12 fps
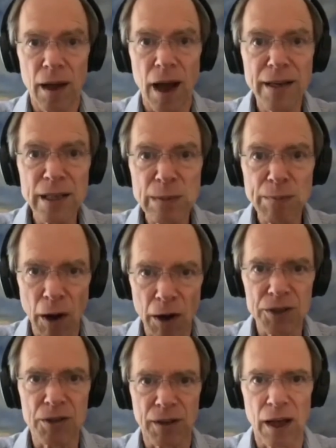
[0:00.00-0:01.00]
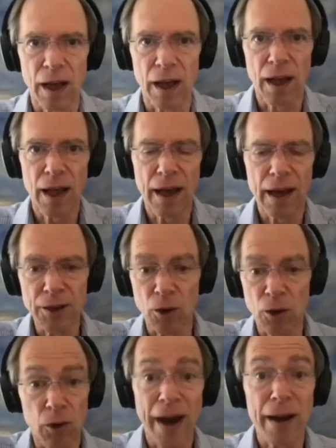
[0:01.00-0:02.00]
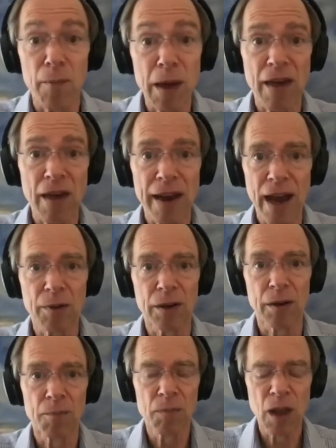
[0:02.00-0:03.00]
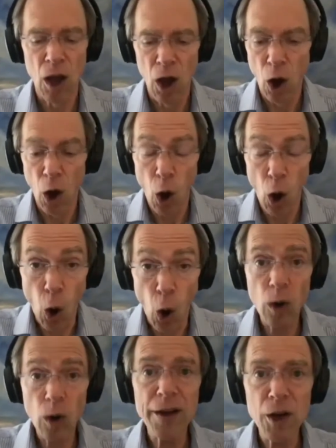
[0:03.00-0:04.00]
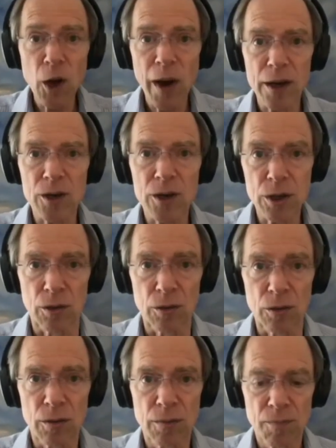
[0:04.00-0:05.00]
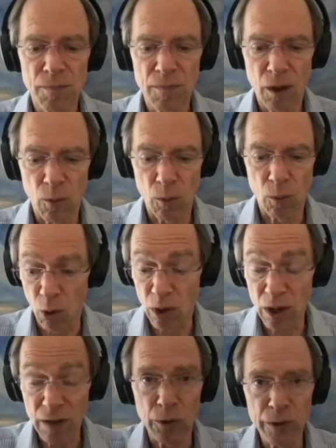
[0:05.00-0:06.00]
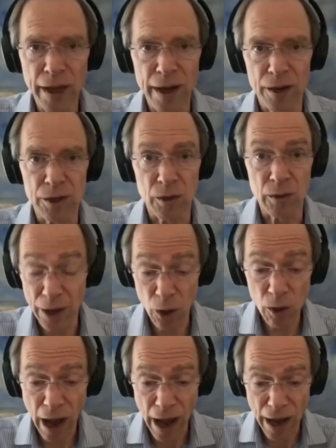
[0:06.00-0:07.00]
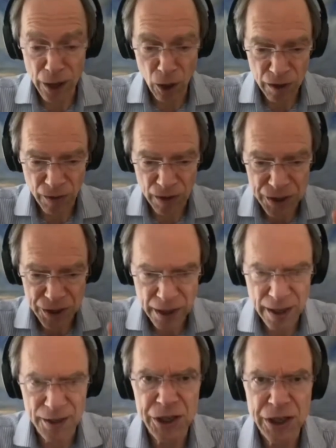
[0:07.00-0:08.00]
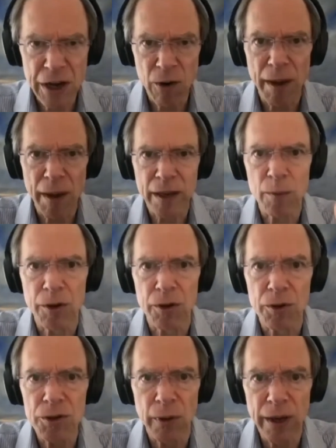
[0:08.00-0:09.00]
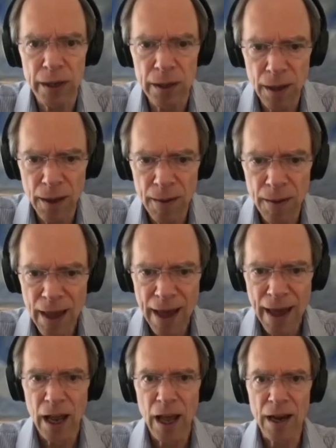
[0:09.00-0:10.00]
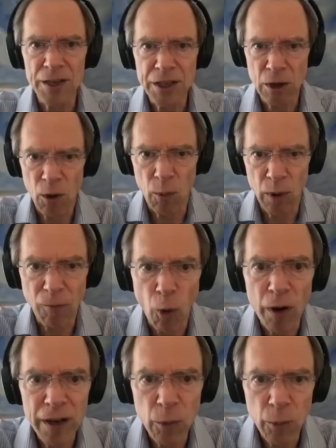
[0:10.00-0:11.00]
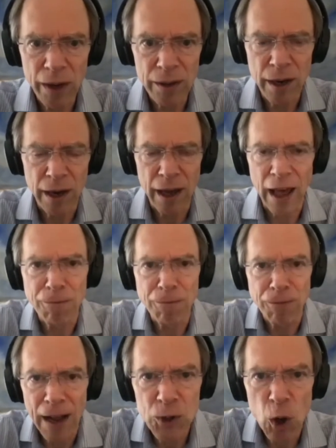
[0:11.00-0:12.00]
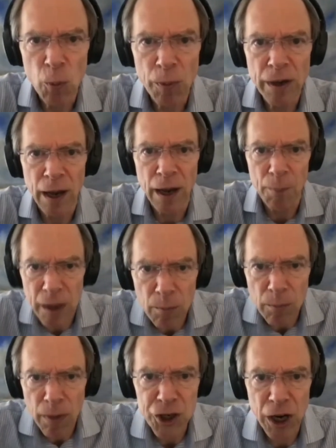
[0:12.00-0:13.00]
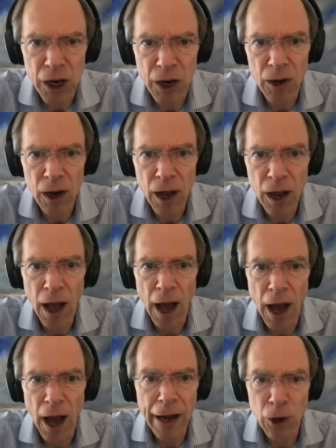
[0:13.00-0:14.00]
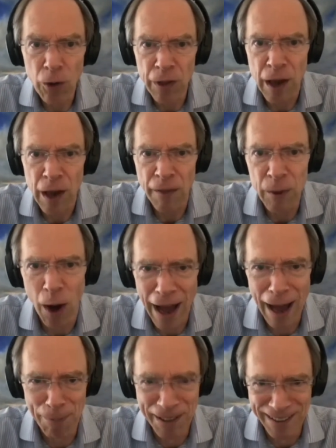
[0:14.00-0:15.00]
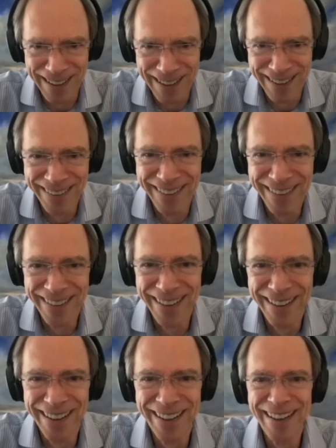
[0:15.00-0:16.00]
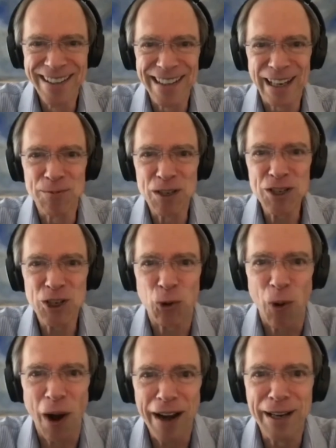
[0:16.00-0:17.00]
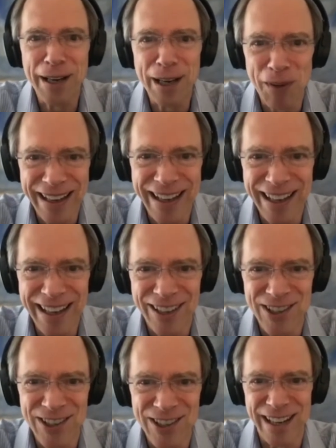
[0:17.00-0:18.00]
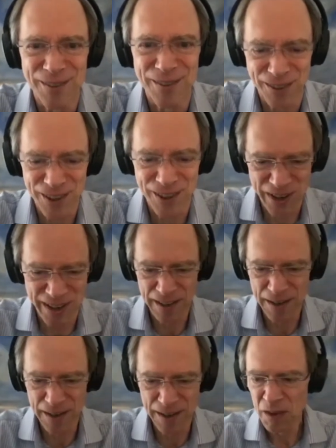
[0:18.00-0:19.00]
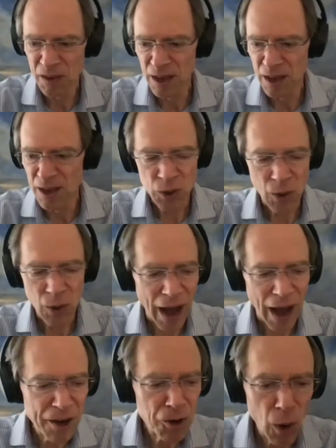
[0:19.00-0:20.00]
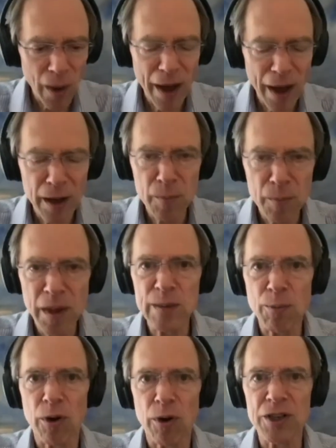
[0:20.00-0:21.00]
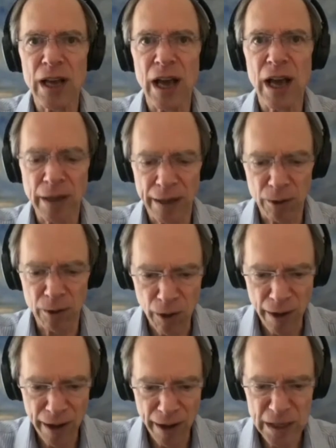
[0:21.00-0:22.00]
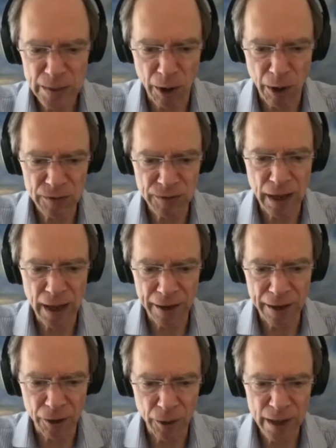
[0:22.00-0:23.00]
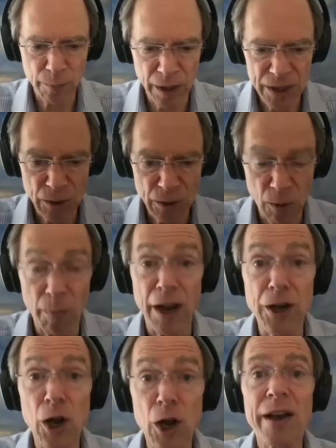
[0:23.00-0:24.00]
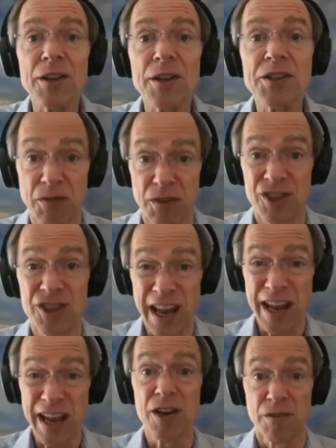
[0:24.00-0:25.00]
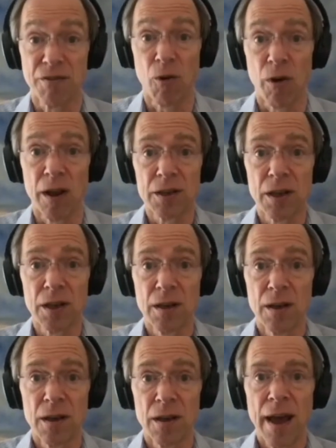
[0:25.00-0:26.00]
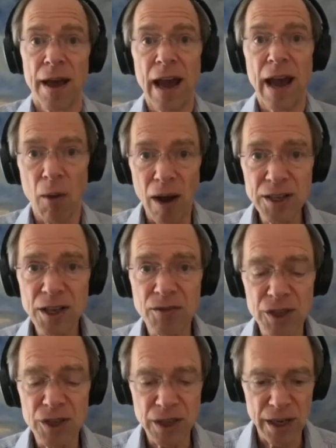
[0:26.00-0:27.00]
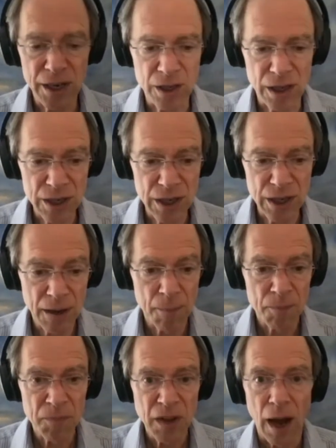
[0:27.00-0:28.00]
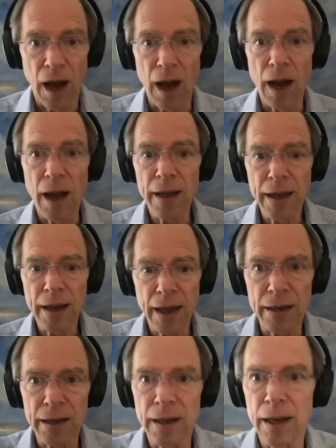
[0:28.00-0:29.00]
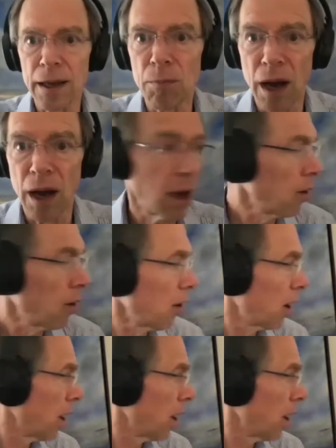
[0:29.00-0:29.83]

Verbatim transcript: I need sparks to fly, and I don't know how to make that happen. All I know how to do, all I've learned how to do, I know I know that if I sit and stare at my computer screen and I stare at what I've already written and I have files open and I'm in my chair, I know that nothing will happen. it's like I'm just grinding my gears and getting frustrated. So I don't know how to make inspiration happen. I don't know how to make sparks fly. I don't know how to brainstorm, but I know how to set the stage for it. And how I set the stage is I get in my,